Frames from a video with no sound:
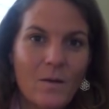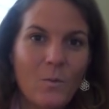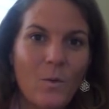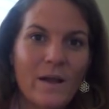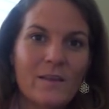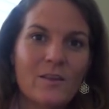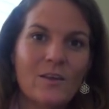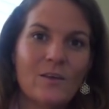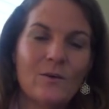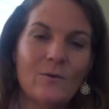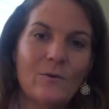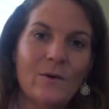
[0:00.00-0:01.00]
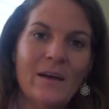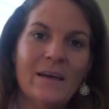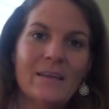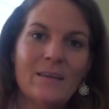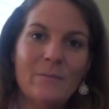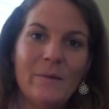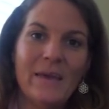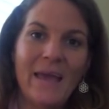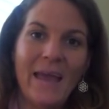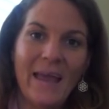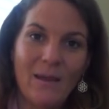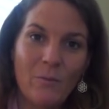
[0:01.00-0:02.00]
wants you to be
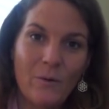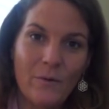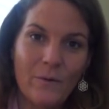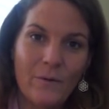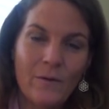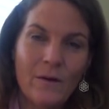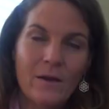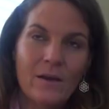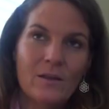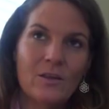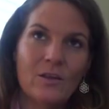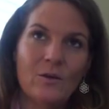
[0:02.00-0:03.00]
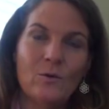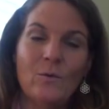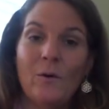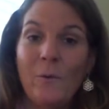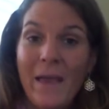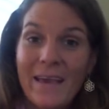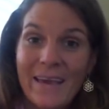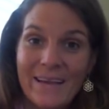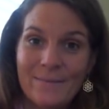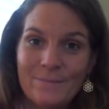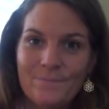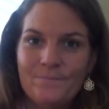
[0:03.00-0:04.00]
able to
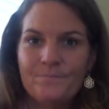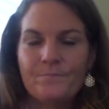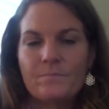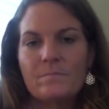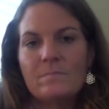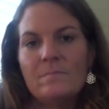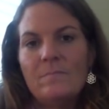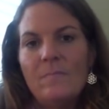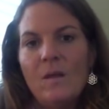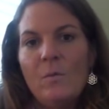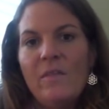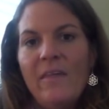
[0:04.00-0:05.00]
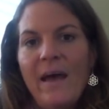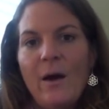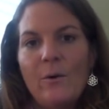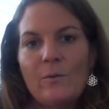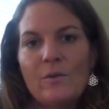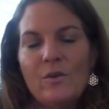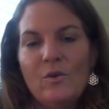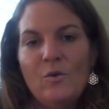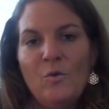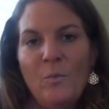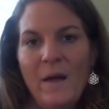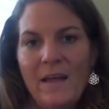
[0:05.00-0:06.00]
awaken without
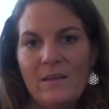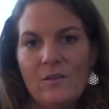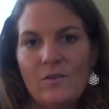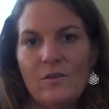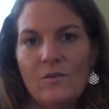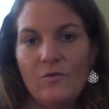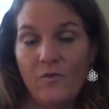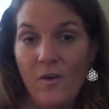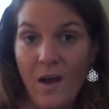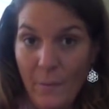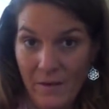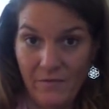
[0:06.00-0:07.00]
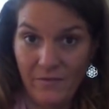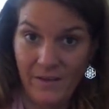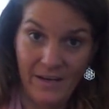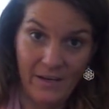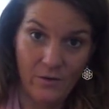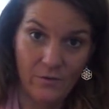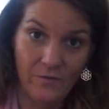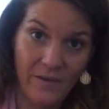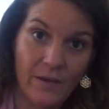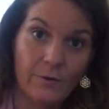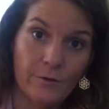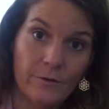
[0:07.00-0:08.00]
too much trauma flooding your
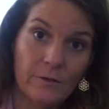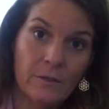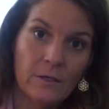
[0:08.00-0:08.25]
field.